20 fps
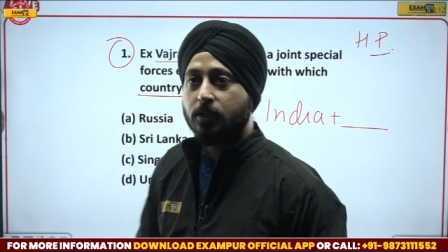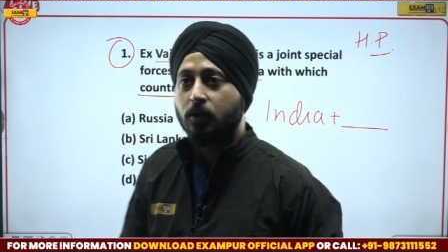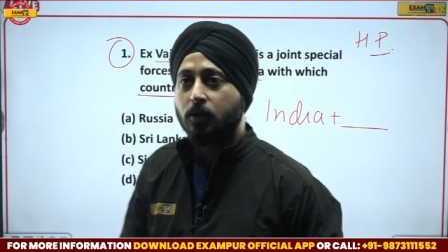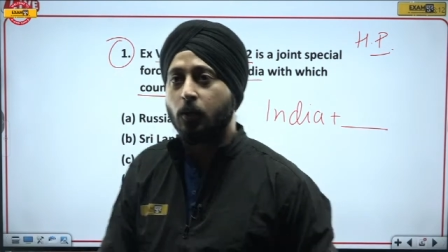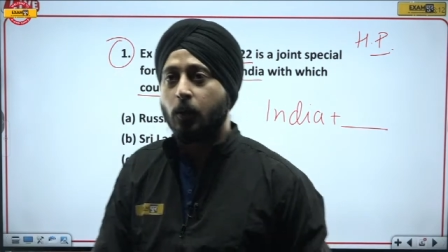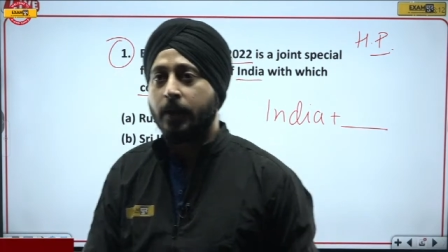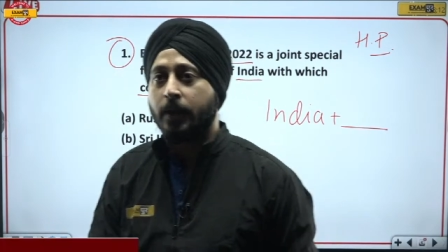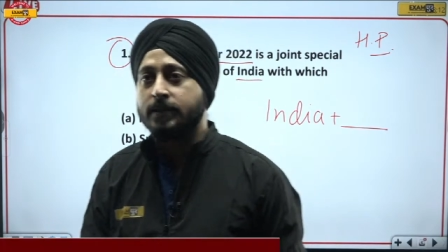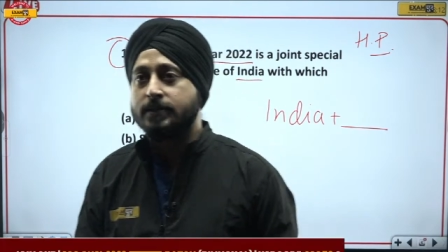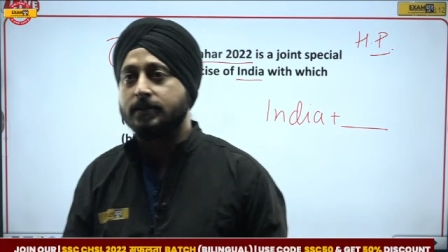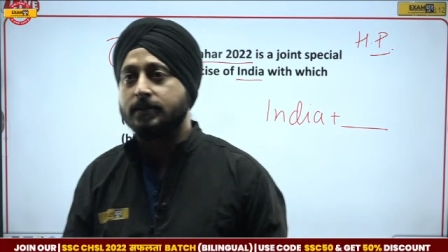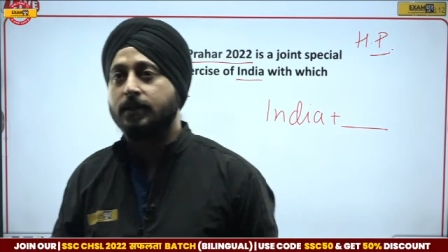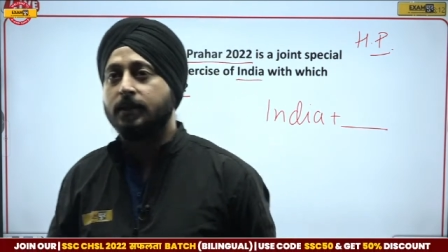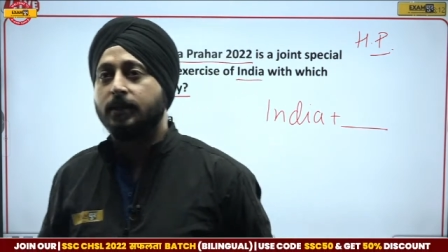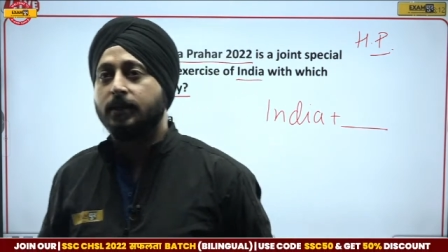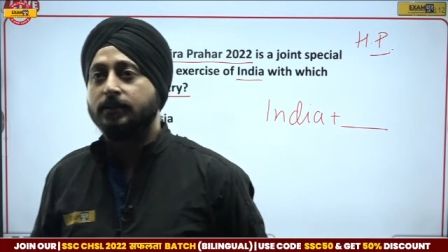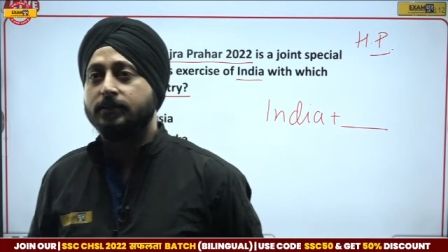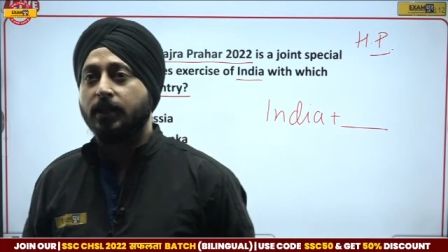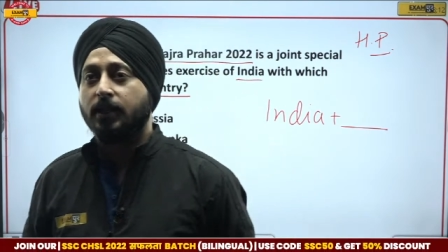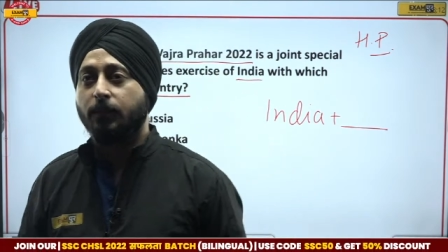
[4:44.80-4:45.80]
US
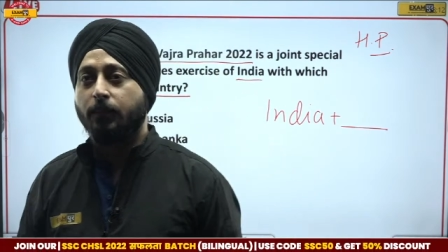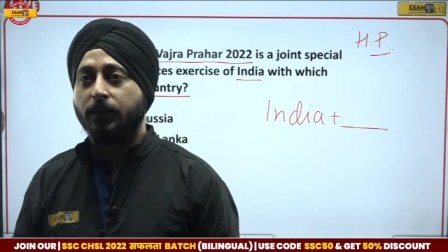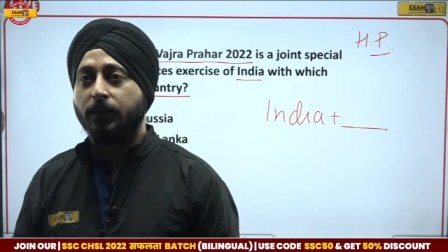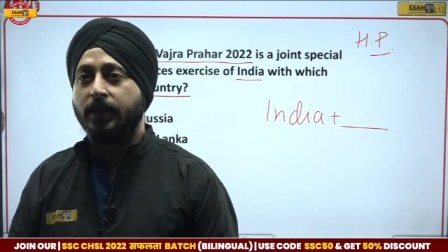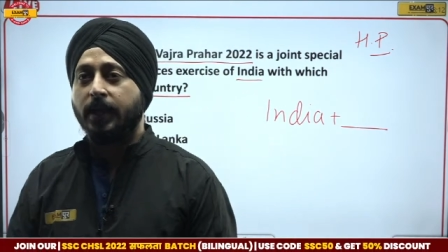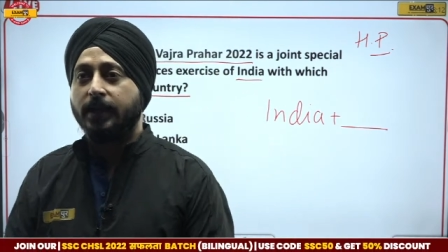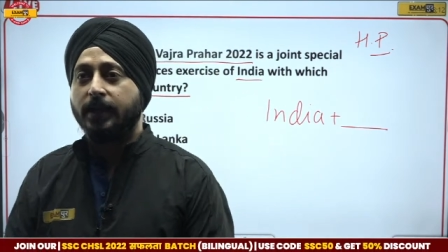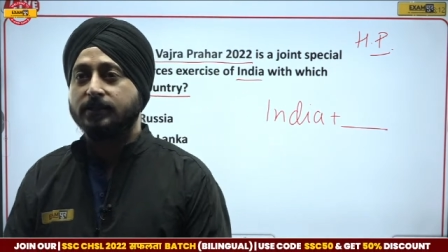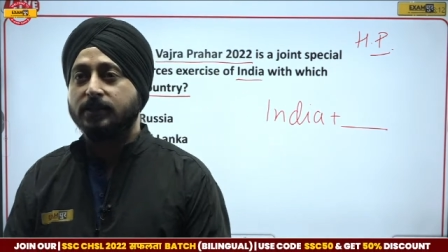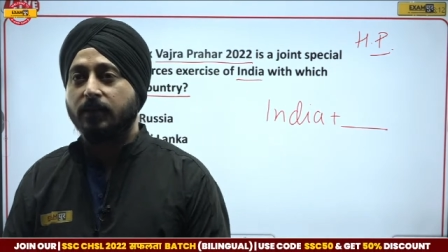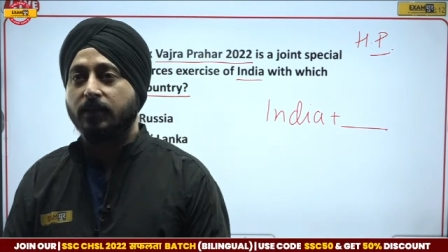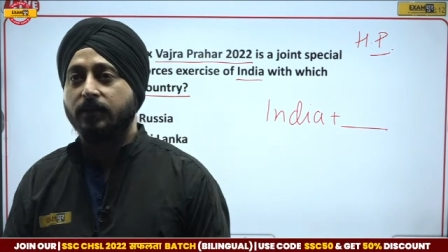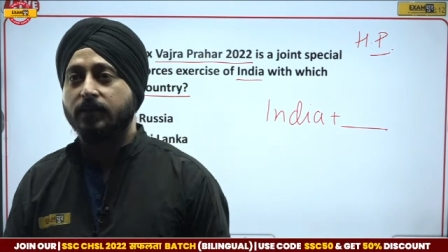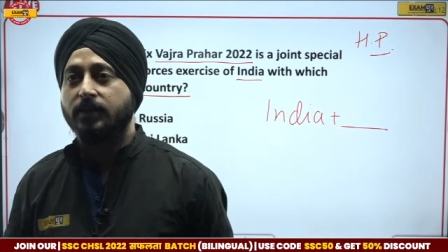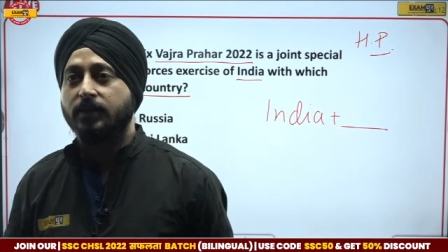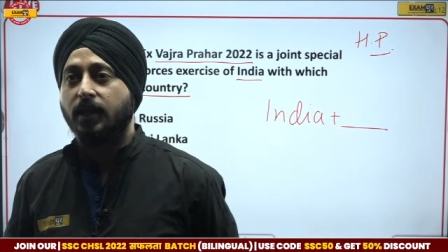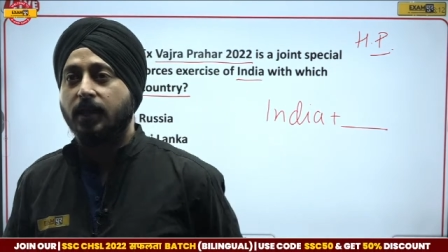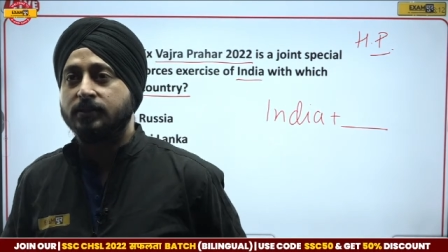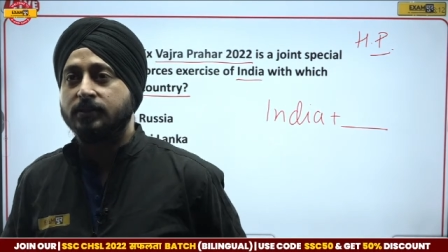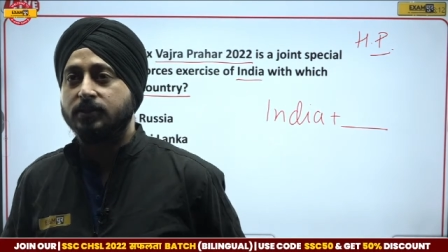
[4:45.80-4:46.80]
then Priya has given
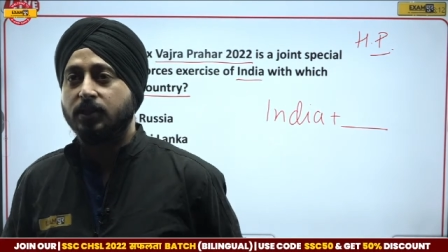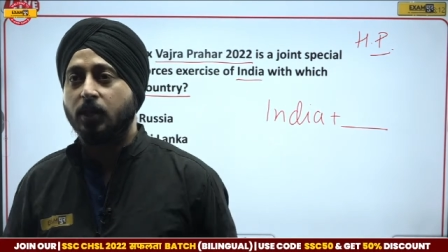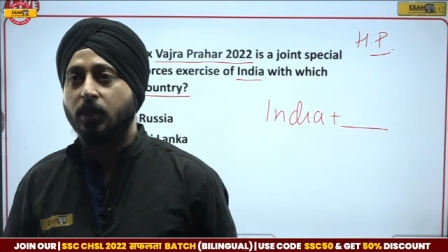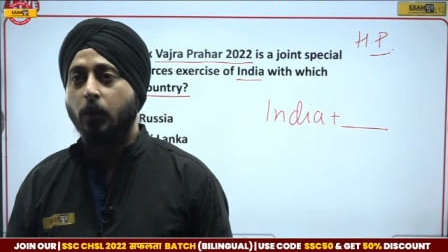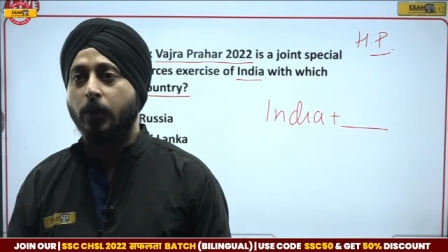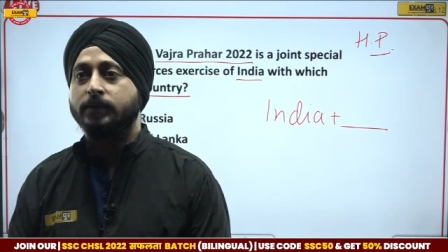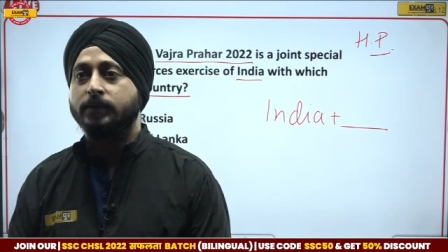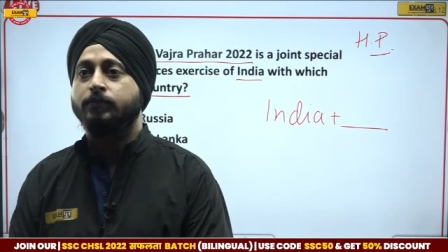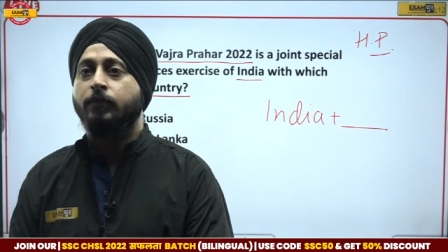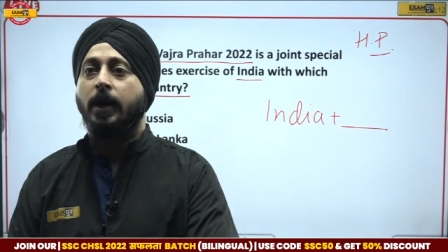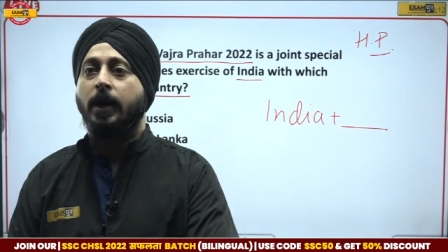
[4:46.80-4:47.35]
the answer US.